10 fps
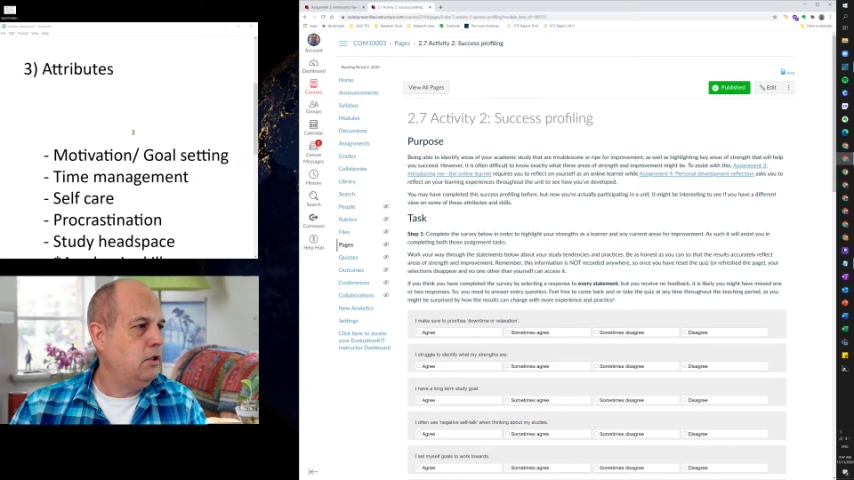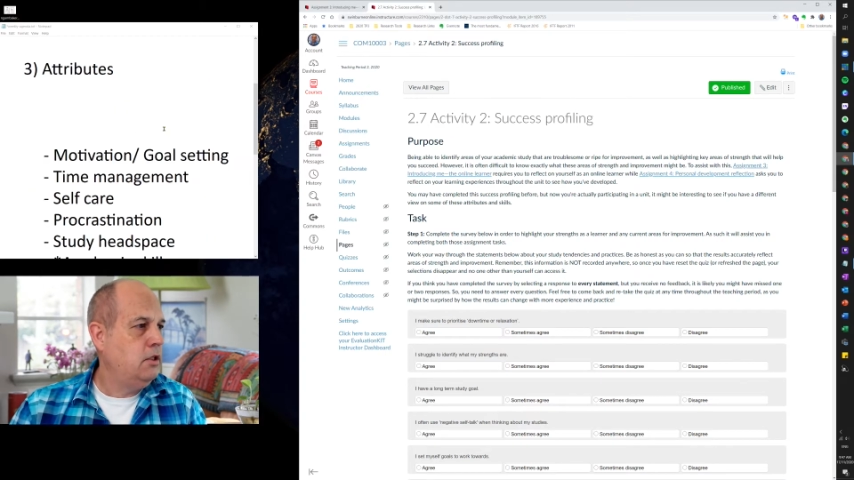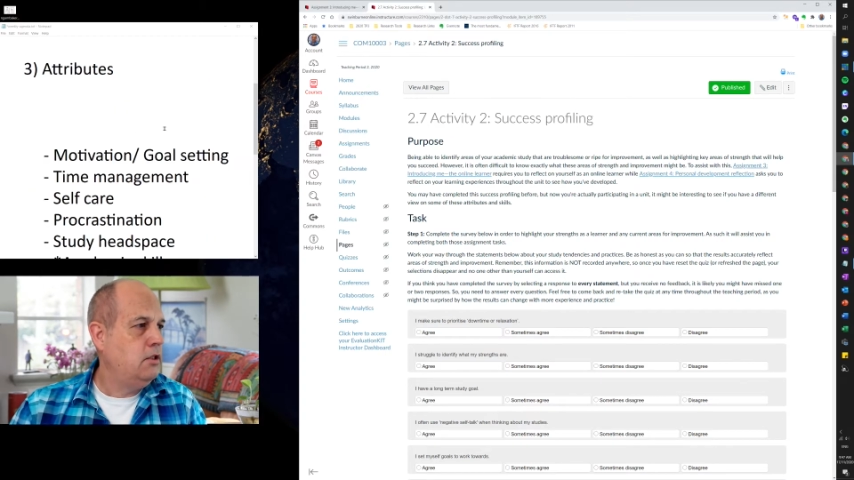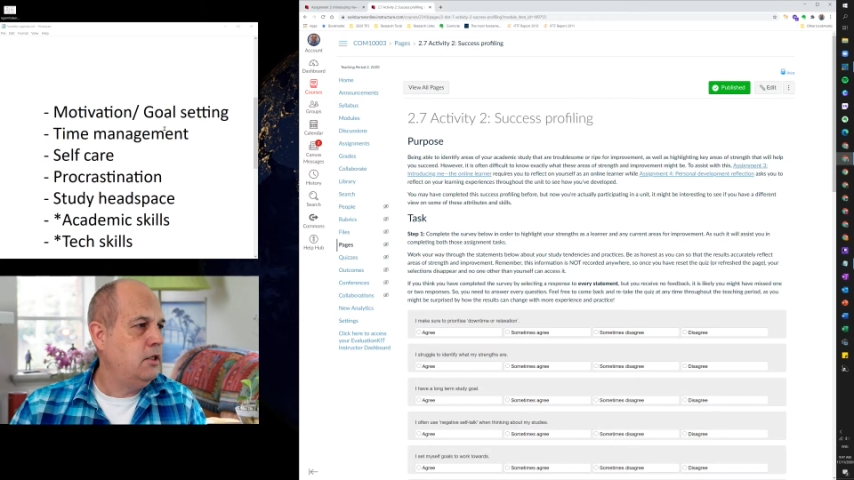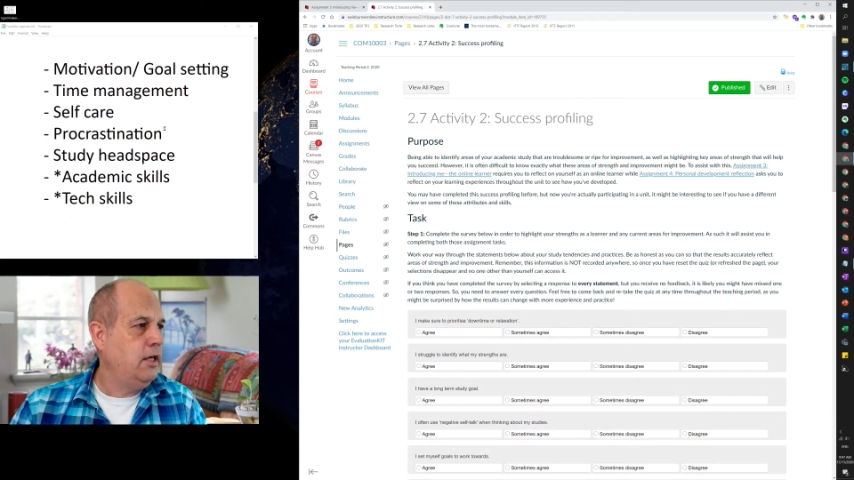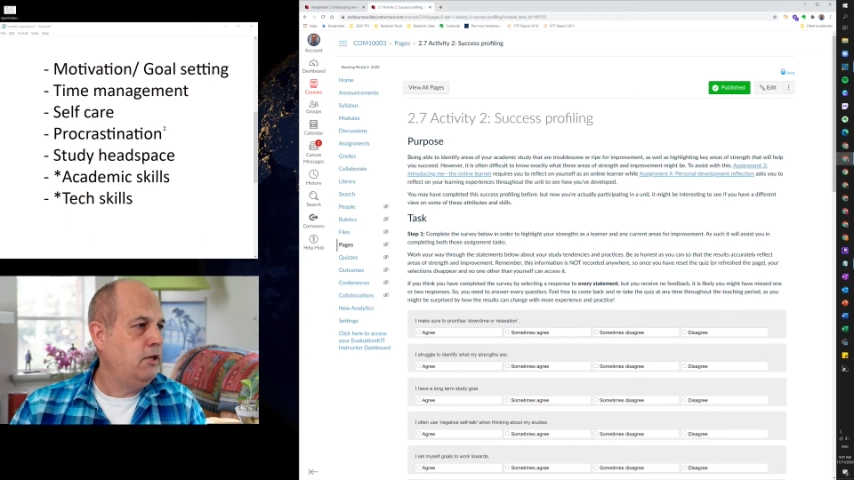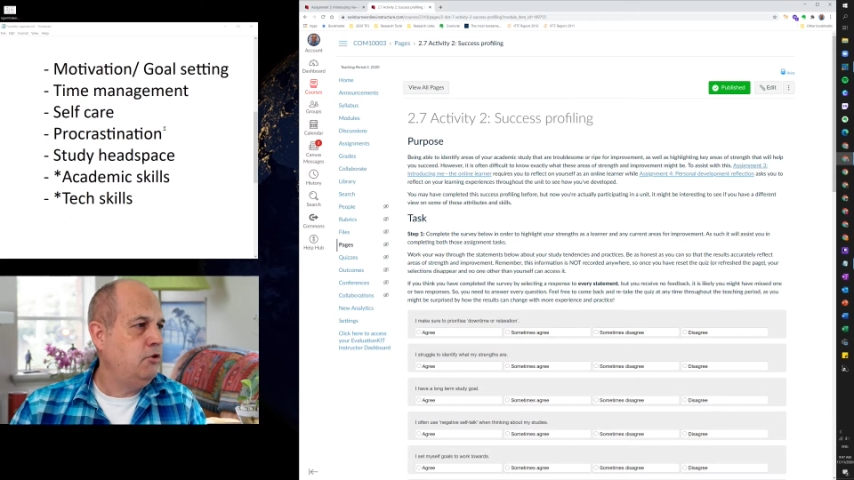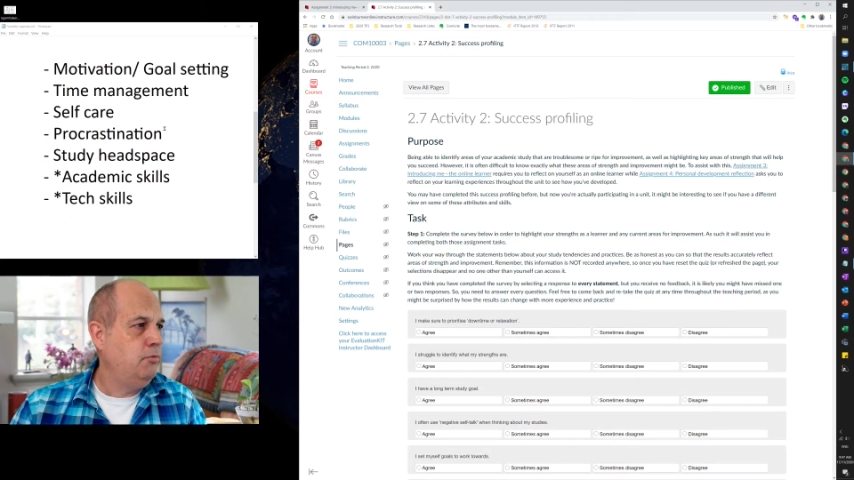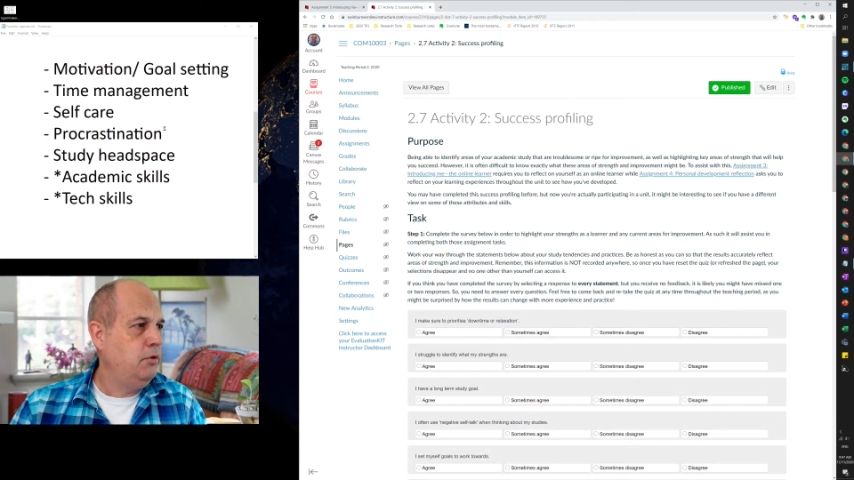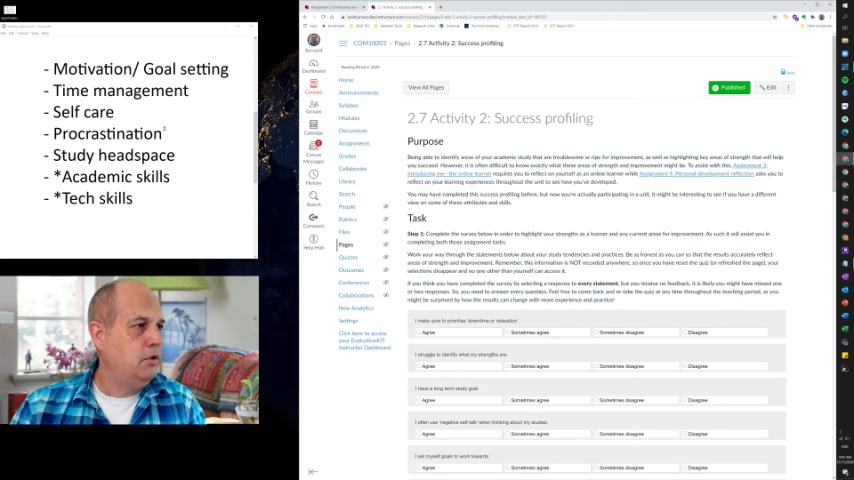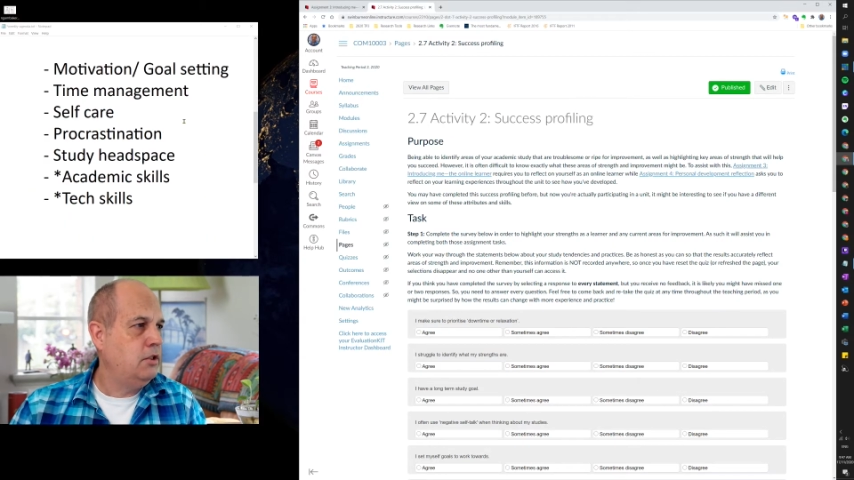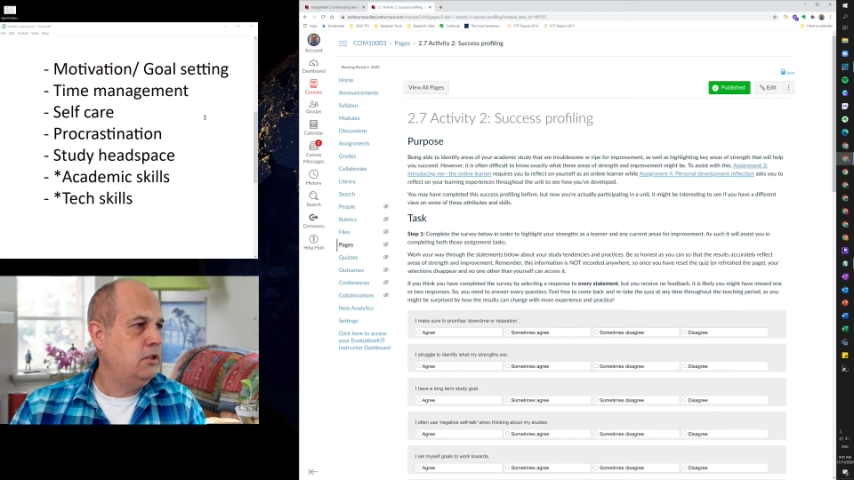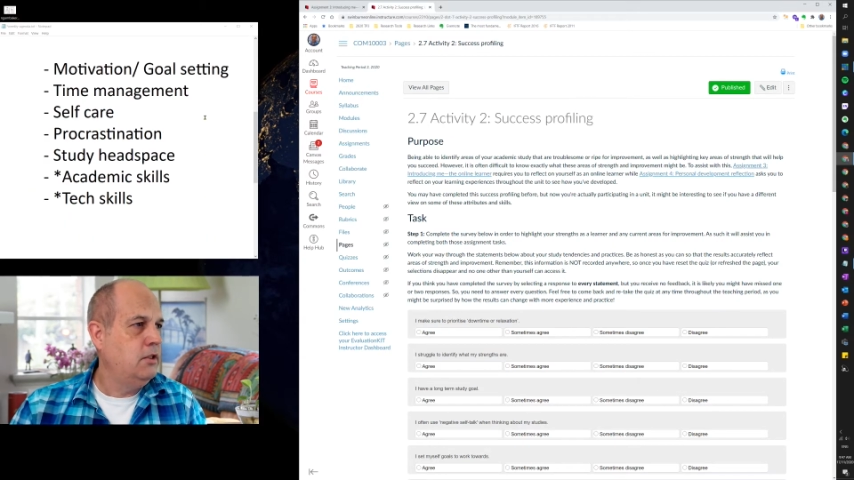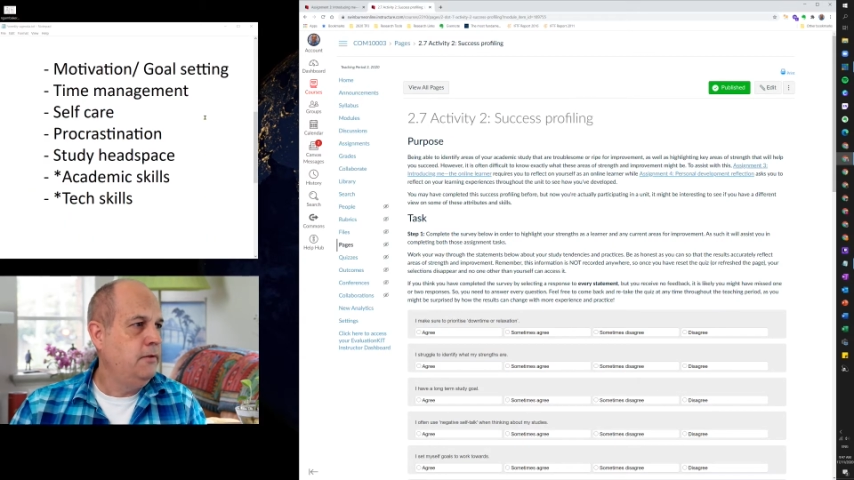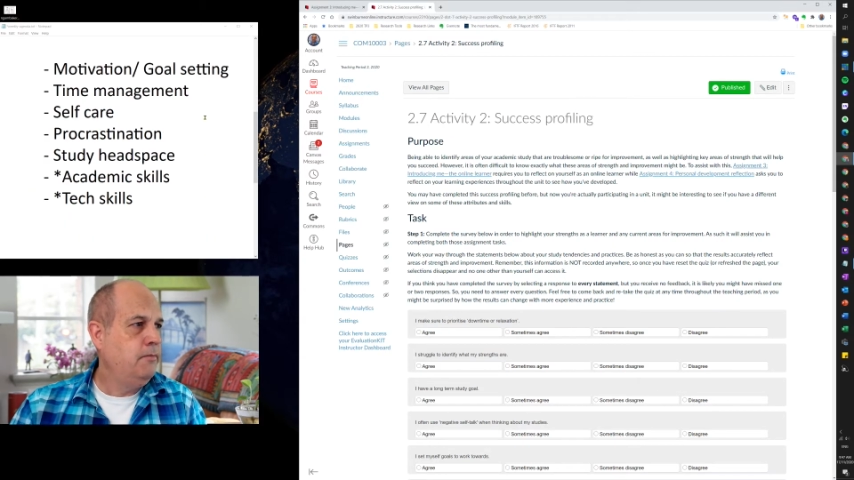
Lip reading: these are the attributes